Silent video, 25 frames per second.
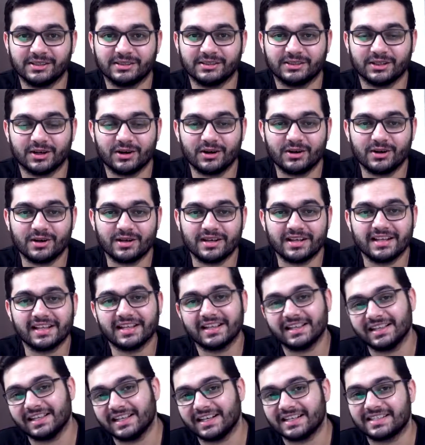So
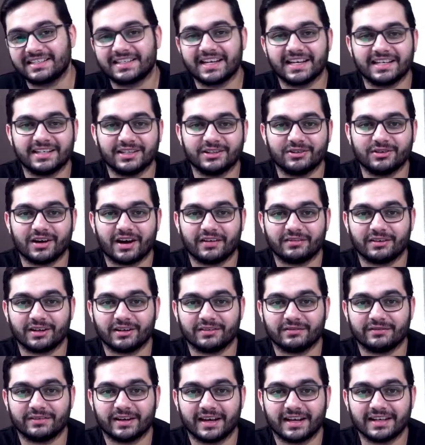let's get into
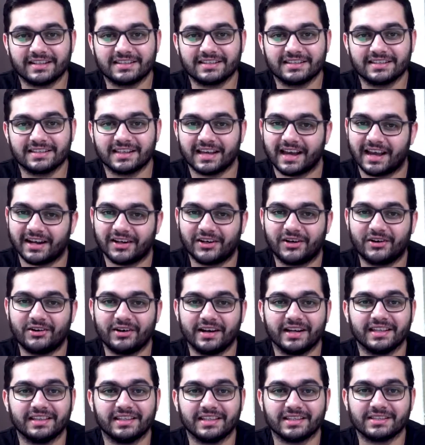After Effects and
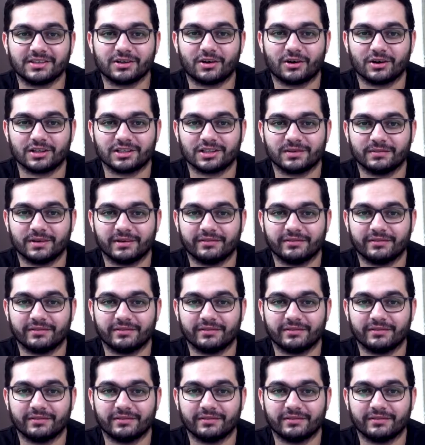create this awesome